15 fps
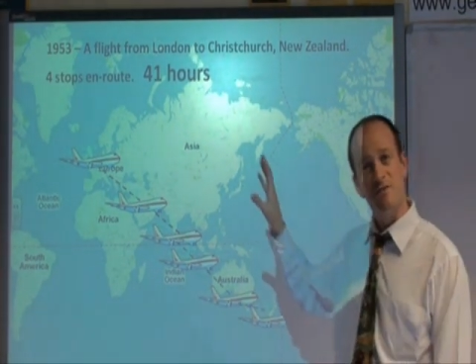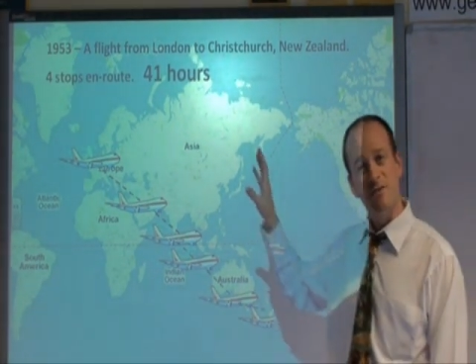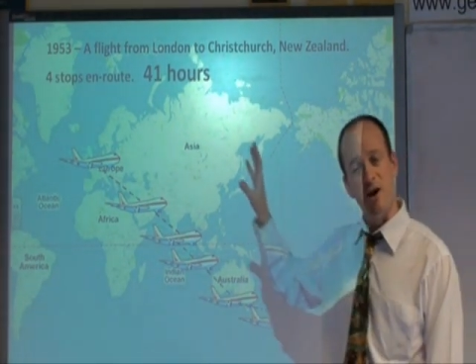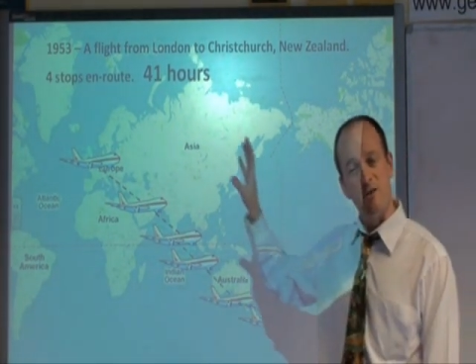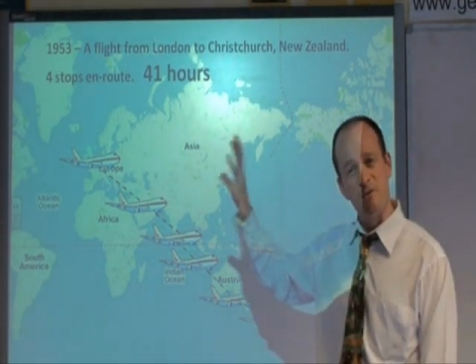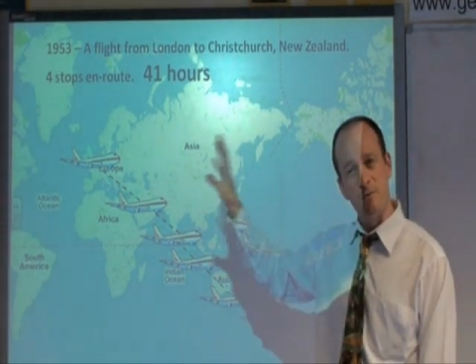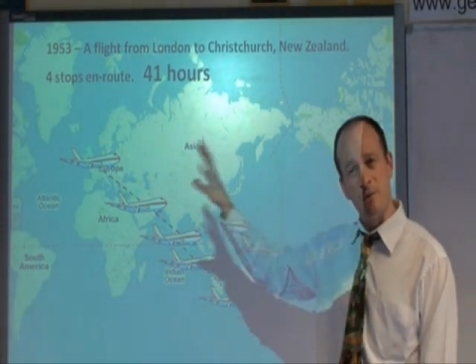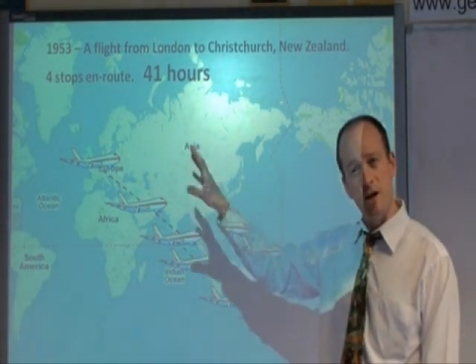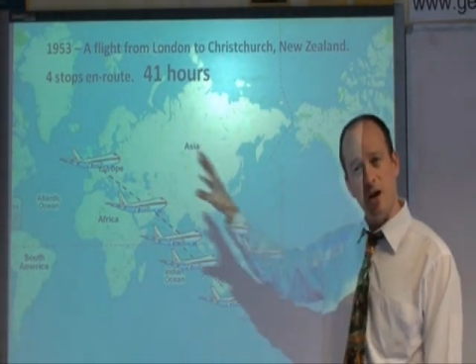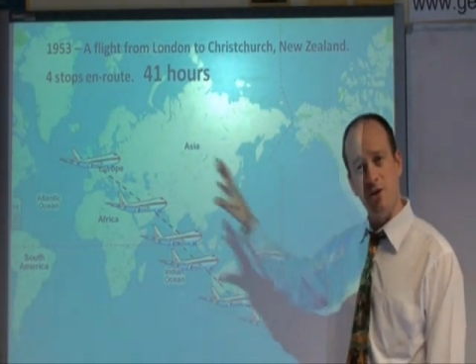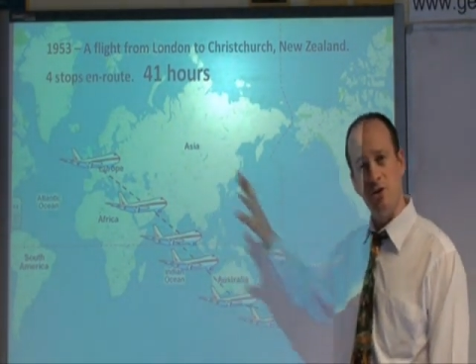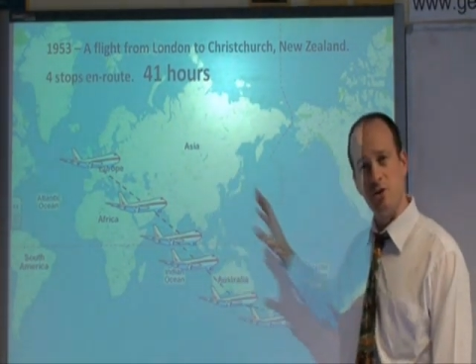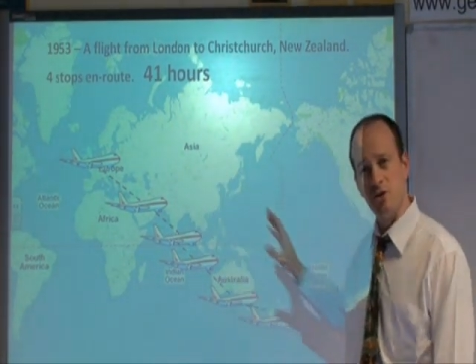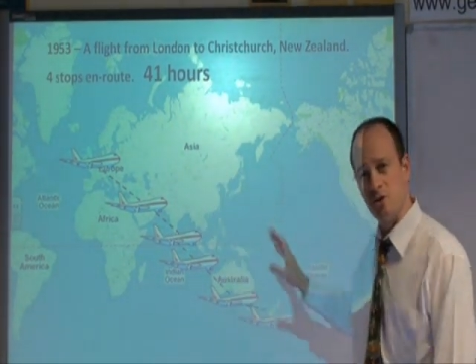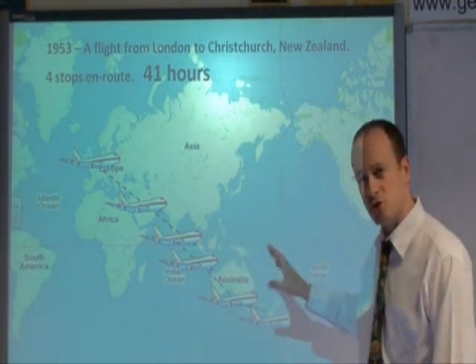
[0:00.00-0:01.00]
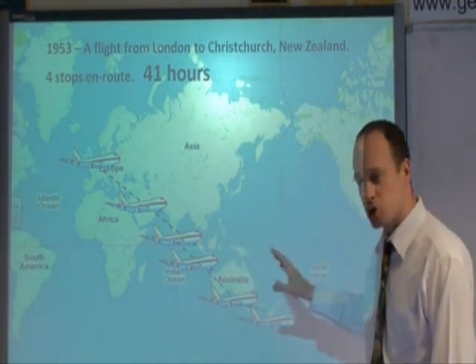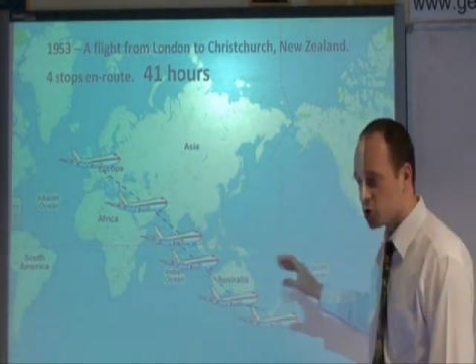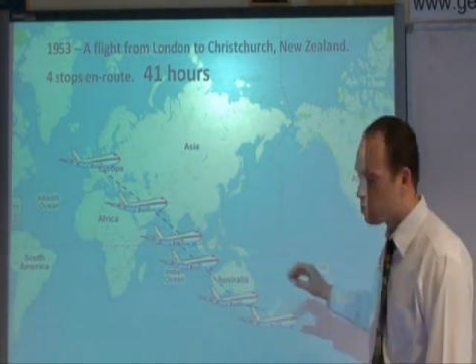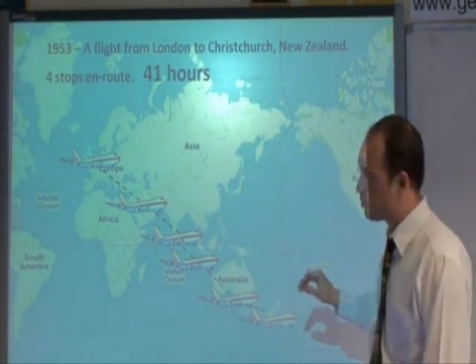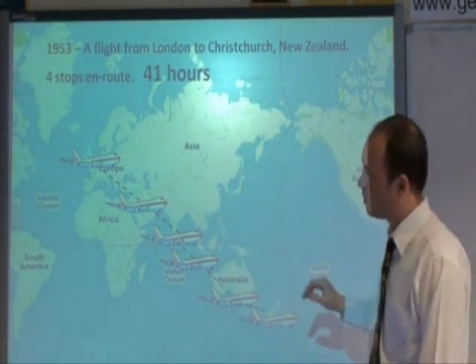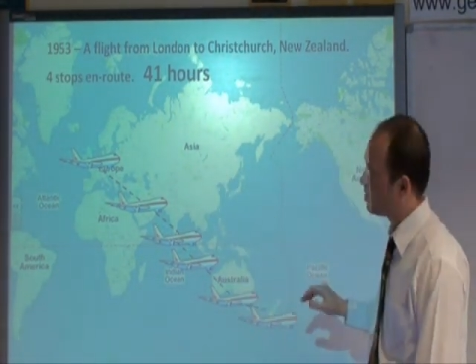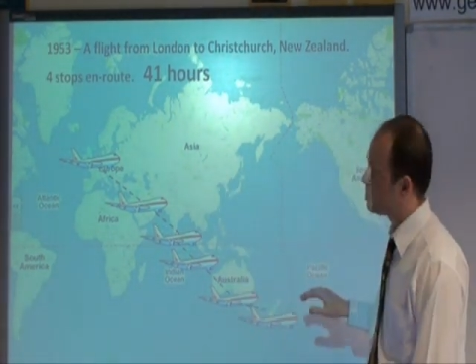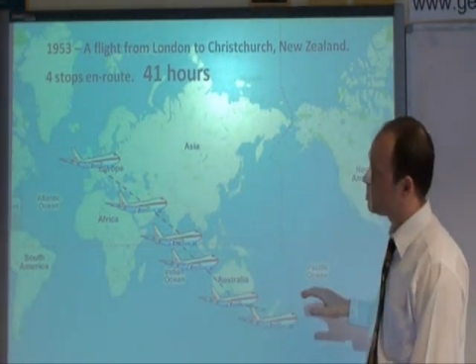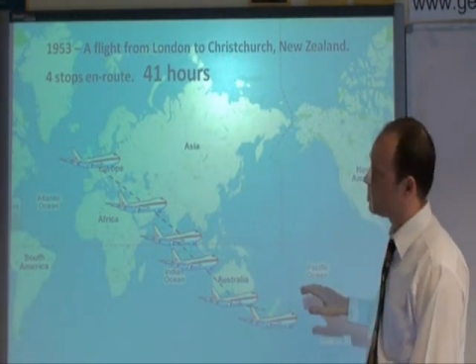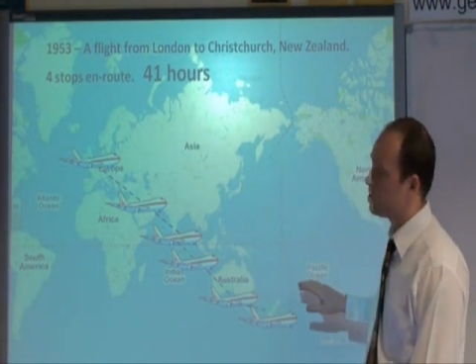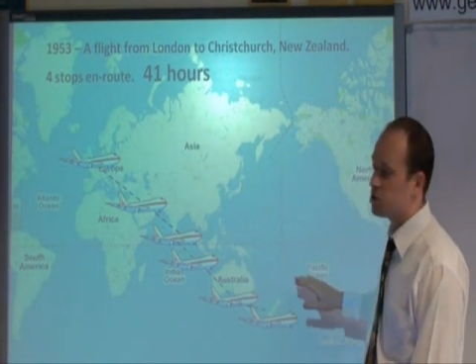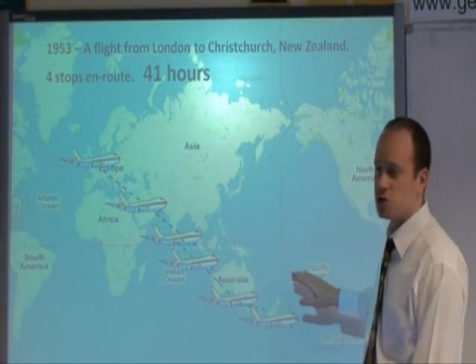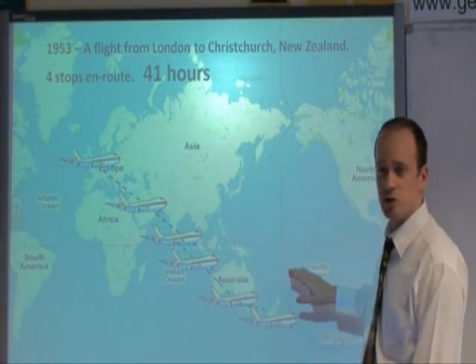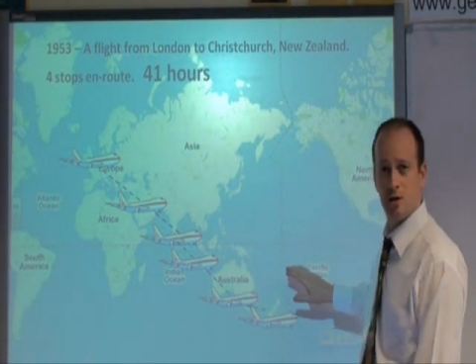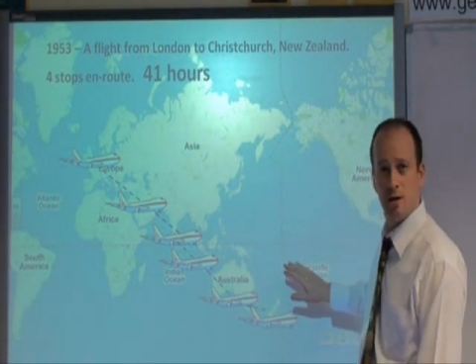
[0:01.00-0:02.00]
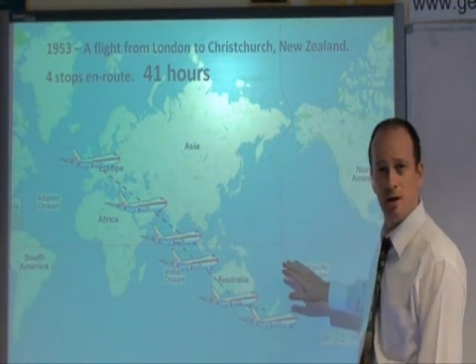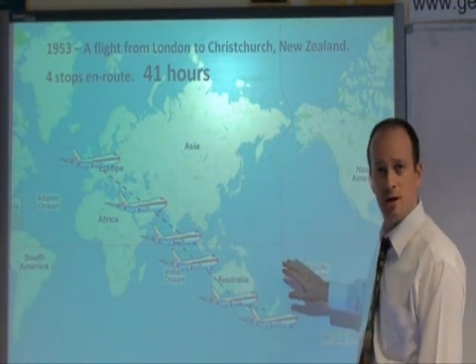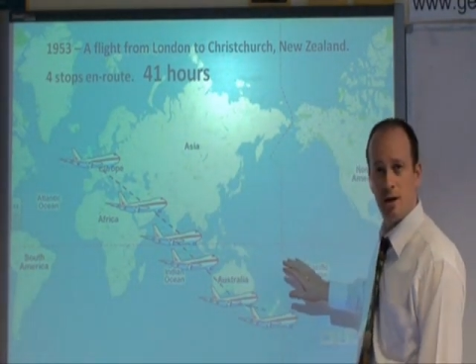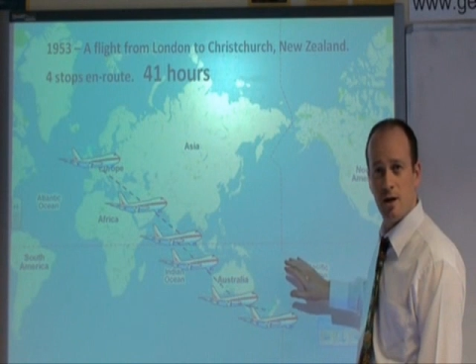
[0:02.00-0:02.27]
to fly from London to Christchurch.